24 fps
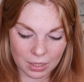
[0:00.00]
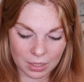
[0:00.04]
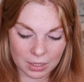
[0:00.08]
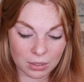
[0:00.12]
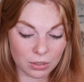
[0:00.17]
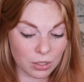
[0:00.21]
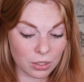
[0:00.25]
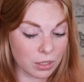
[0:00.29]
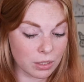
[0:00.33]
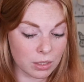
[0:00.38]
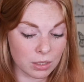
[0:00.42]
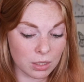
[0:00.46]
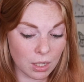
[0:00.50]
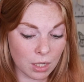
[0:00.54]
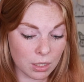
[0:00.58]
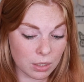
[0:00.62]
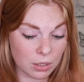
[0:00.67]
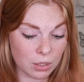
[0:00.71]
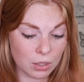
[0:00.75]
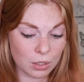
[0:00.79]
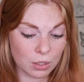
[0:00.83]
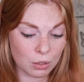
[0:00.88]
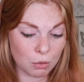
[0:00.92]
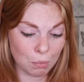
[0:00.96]
It does
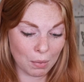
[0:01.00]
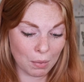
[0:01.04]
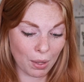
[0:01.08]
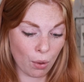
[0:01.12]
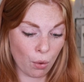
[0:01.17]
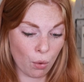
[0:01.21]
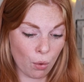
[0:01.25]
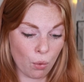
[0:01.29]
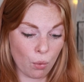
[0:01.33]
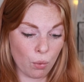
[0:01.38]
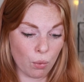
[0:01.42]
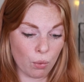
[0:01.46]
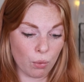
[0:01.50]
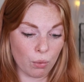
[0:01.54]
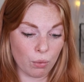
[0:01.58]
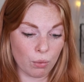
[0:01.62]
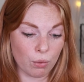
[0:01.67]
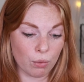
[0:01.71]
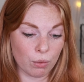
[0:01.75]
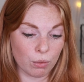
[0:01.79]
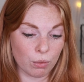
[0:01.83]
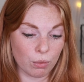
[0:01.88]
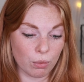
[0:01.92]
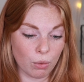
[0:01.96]
not smell
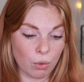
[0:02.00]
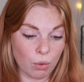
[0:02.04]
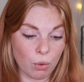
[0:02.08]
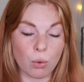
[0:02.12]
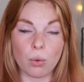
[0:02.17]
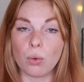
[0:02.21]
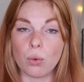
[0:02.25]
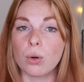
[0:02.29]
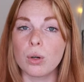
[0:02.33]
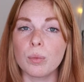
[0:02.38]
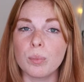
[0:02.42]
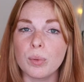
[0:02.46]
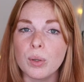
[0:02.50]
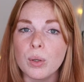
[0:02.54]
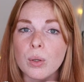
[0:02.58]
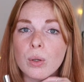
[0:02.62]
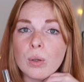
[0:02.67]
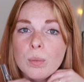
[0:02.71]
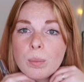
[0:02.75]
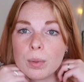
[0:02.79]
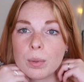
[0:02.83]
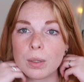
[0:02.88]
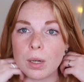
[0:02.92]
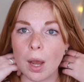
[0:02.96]

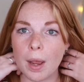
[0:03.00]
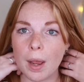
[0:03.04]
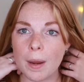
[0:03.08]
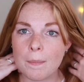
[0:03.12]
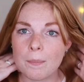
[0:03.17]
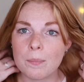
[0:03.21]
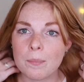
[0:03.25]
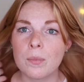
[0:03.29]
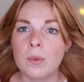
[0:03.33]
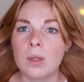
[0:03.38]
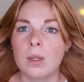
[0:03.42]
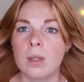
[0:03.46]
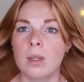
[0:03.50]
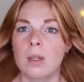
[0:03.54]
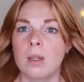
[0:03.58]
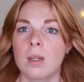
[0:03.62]
horrible, but I'm